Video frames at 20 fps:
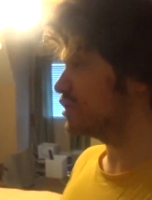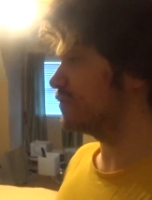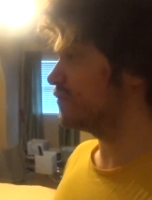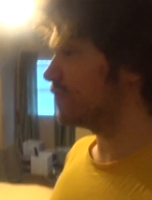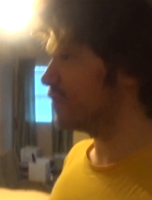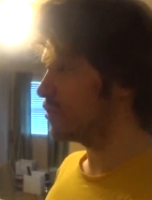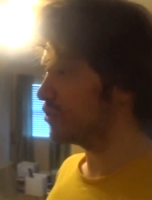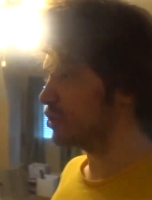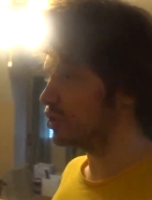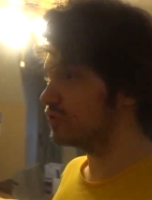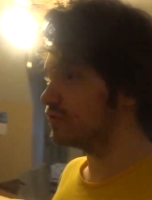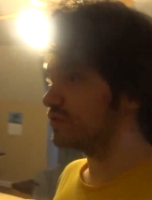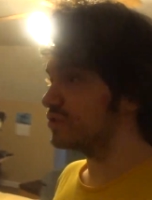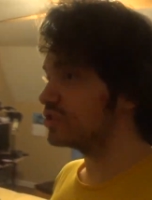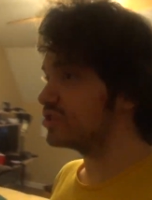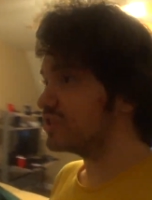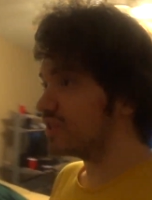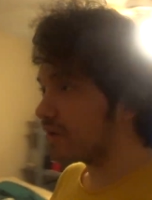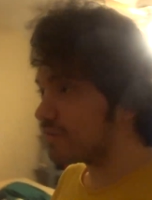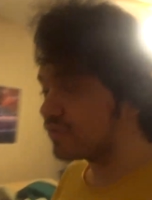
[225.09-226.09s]
of footage for
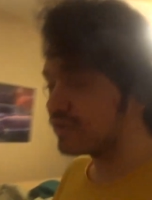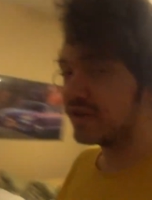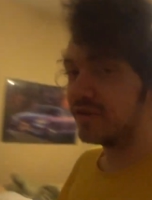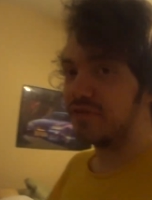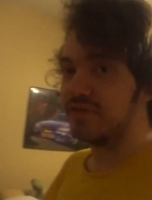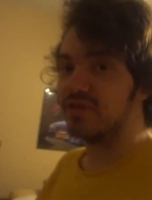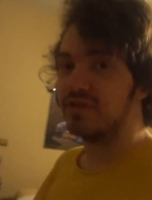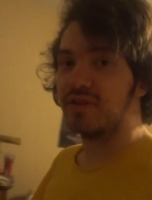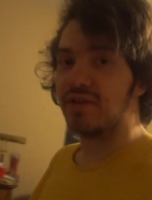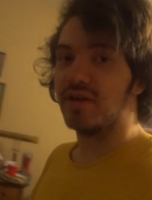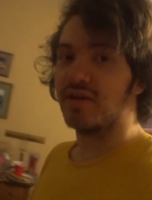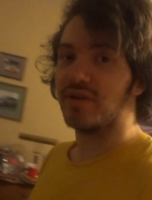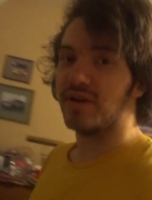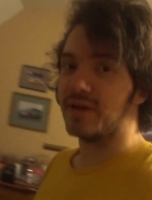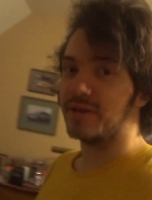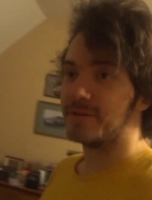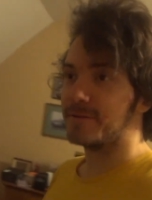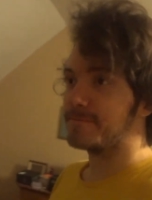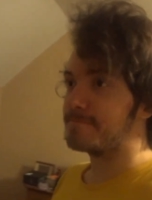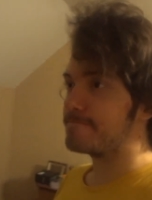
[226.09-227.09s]
several different
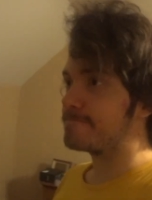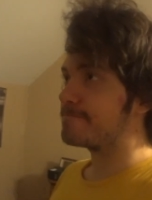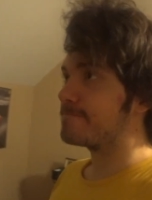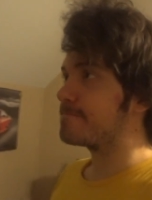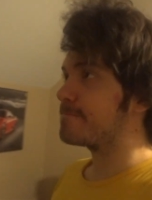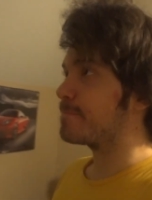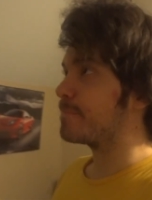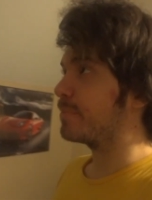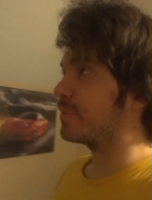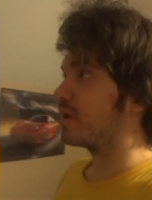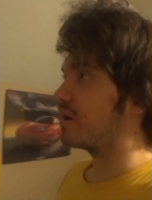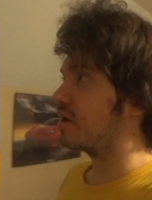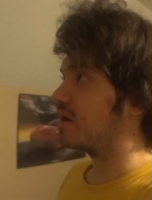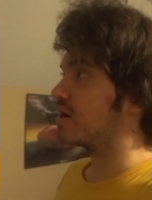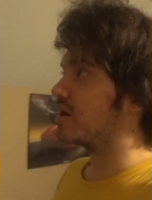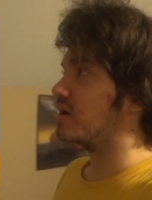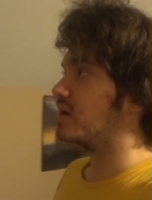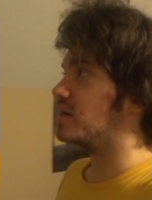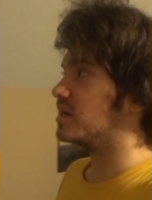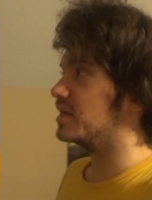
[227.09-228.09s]
series
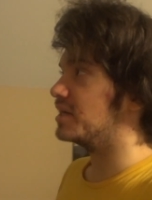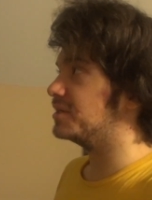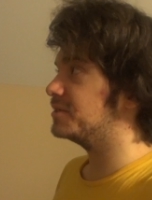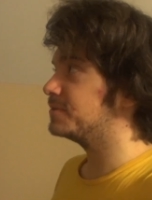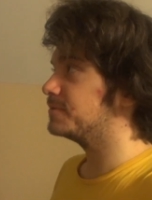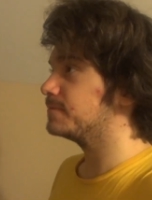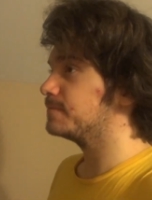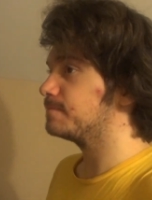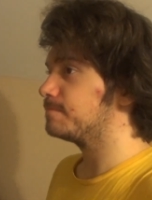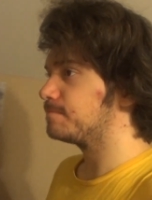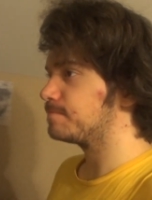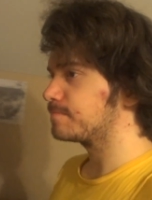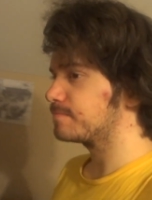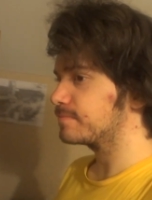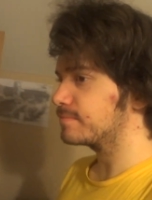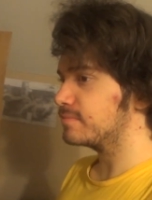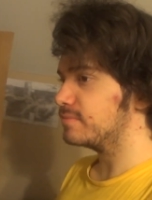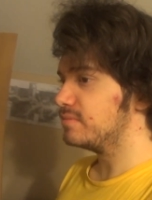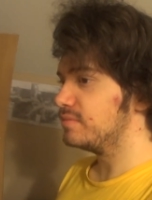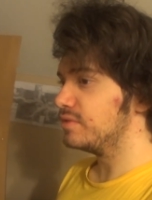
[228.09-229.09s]
are
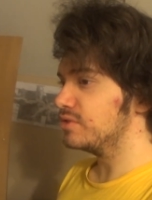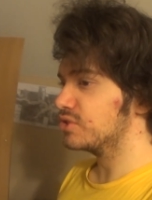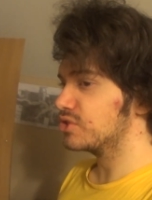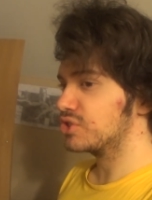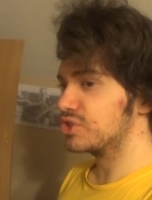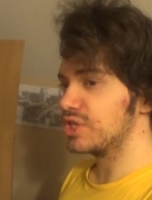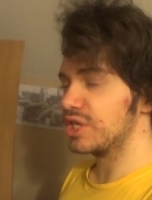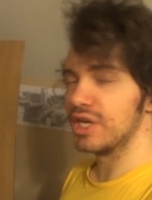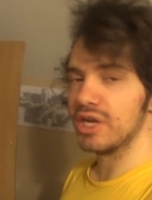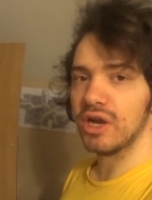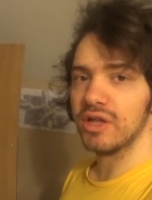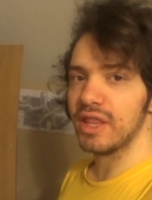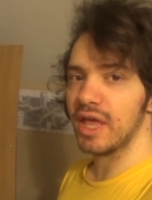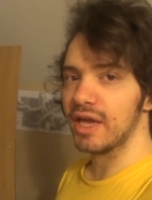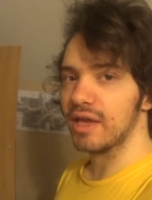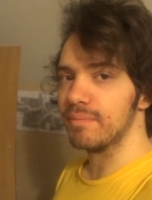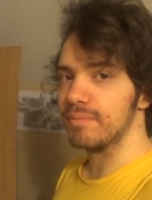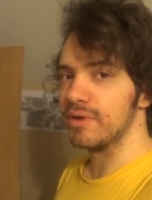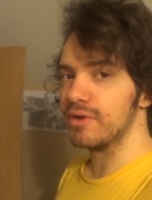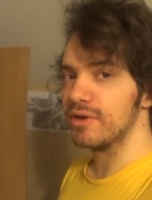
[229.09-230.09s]
just sitting on that
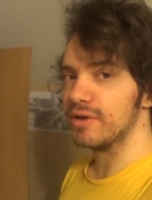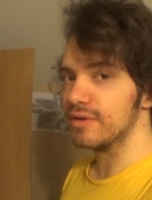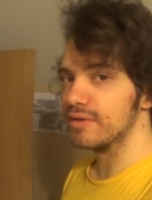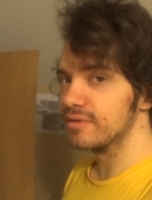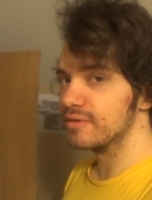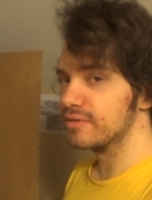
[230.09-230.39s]
computer.